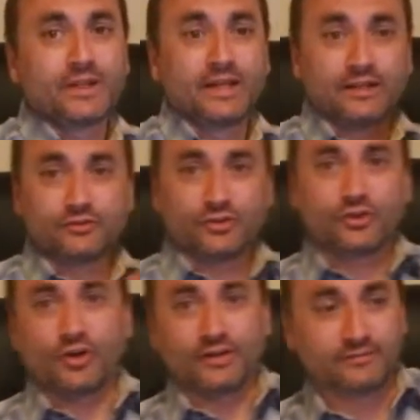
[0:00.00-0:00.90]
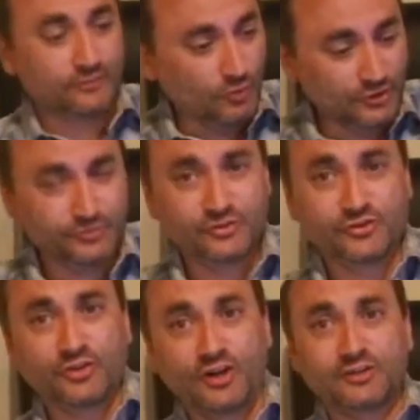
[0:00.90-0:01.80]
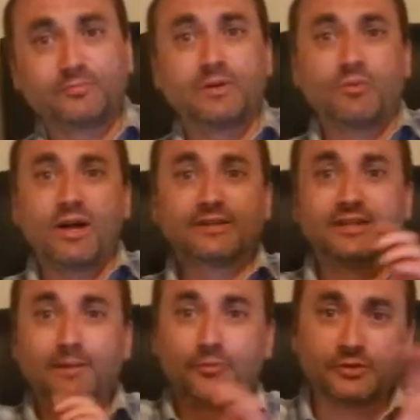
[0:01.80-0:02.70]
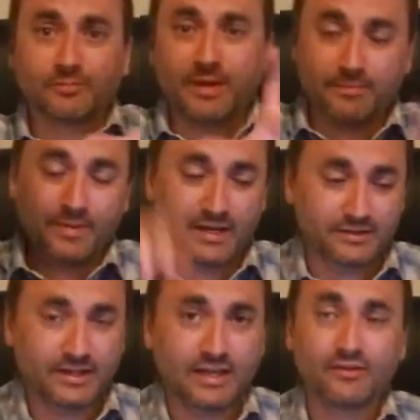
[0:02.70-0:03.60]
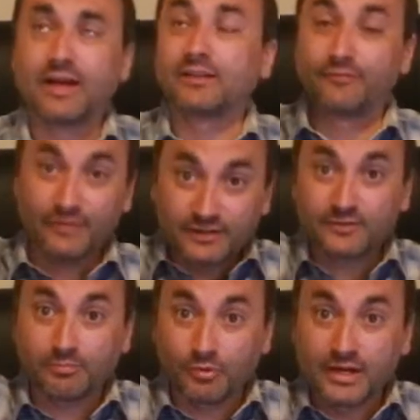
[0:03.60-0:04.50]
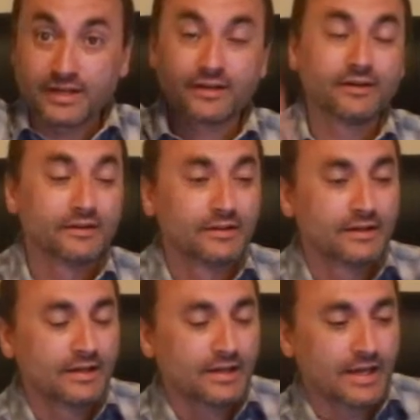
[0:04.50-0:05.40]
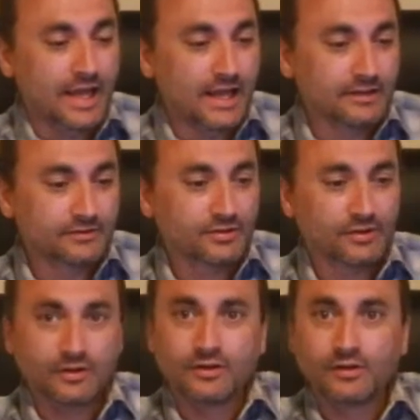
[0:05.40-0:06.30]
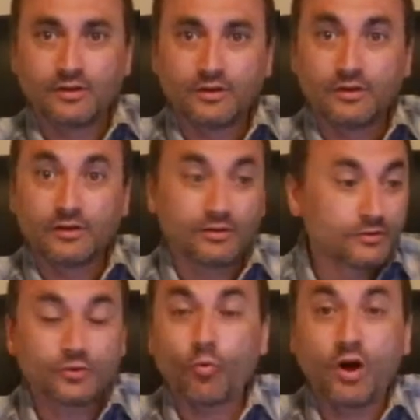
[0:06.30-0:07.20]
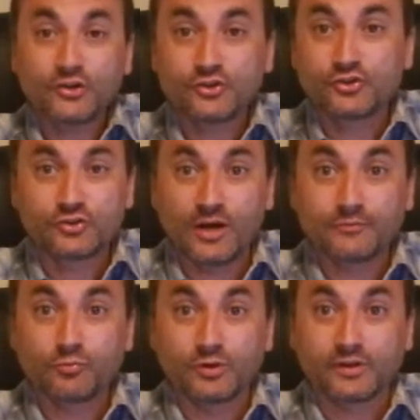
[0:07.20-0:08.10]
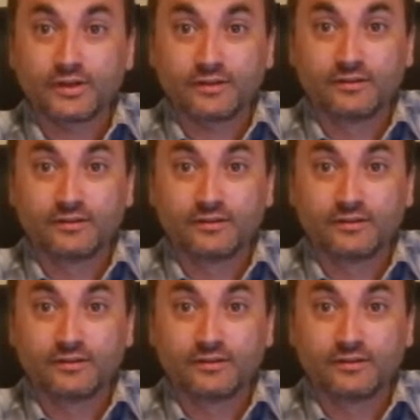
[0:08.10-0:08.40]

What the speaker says: And I turn it on. The wash machine starts. Meanwhile, I start putting the pipe back together. I had to fix the brake. And the washer stops working.